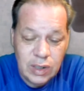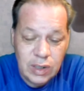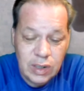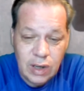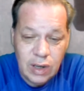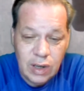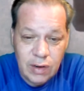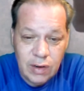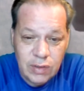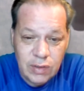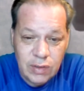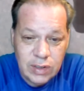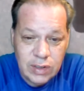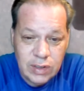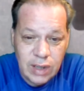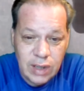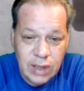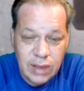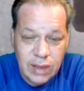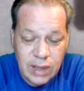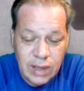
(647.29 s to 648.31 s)
every
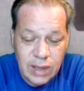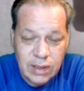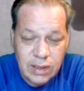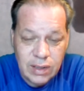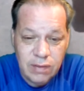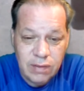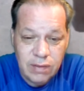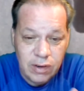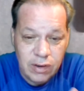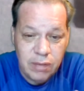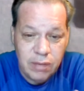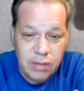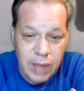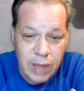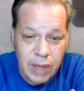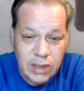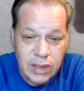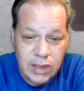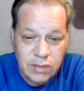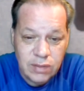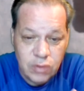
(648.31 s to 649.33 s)
state that has a very
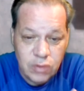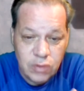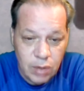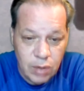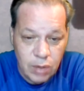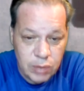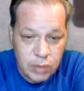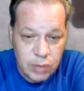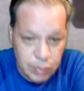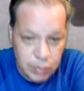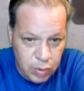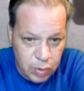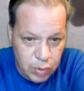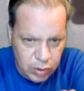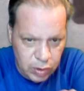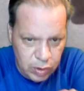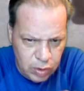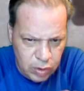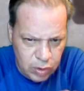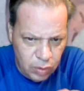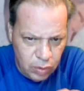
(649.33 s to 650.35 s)
massive Trump supporting
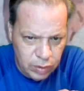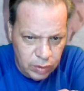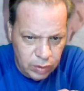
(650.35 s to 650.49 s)
cult